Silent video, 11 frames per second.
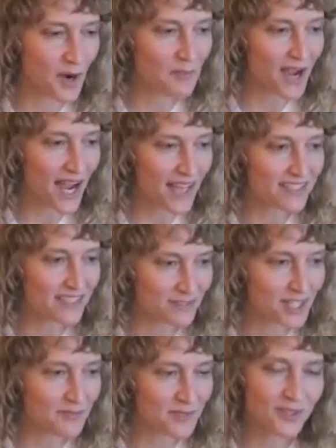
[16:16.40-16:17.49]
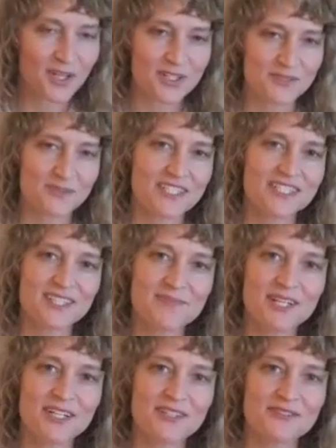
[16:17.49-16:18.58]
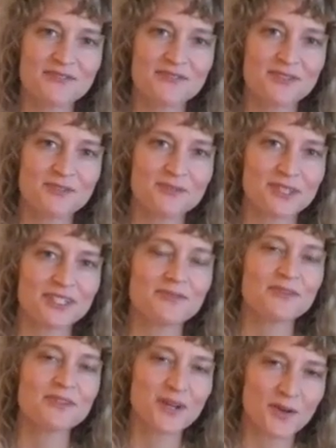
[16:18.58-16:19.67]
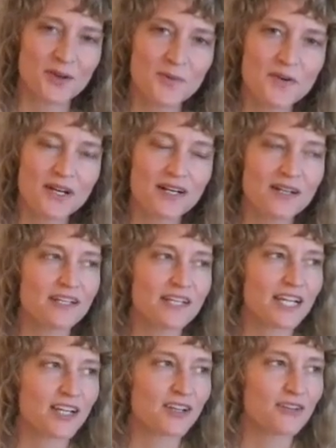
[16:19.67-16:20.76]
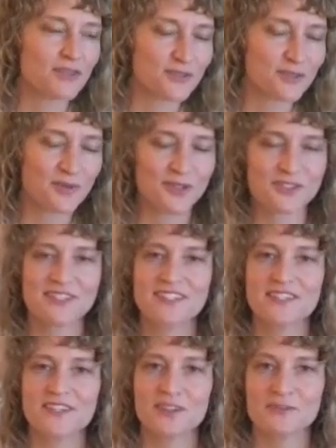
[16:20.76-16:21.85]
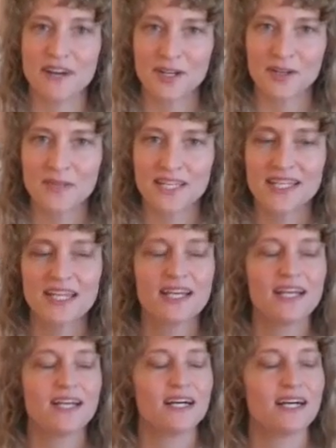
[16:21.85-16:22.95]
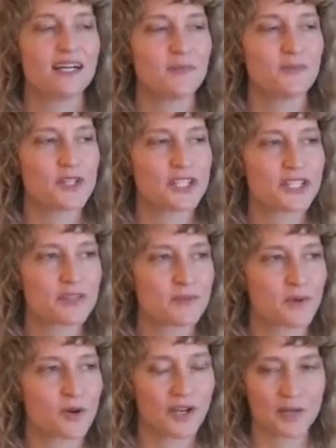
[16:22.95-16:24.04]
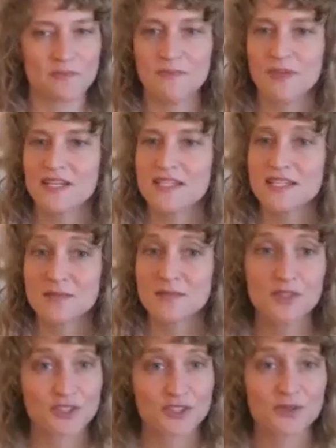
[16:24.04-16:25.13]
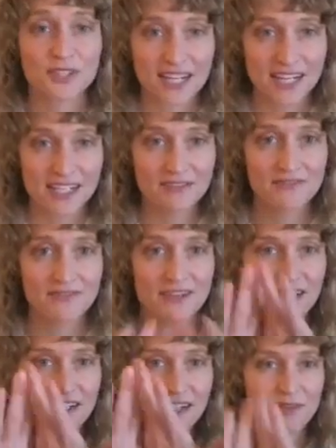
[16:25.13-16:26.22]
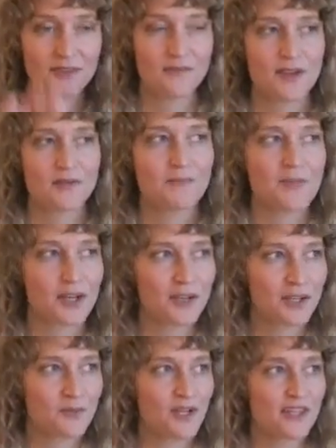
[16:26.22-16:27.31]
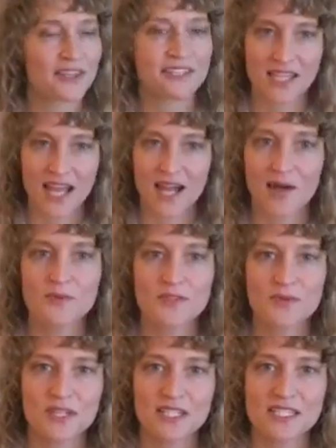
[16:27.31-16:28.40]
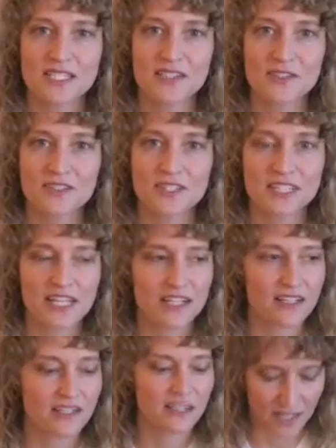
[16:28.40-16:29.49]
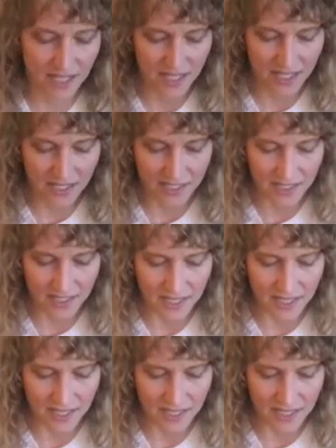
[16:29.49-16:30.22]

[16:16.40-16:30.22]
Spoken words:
our paths have come to cross recently because of your work with COPE, care of older persons in their environment, which is a program similar to, or kind of married with TAP as well as Skills to Care. And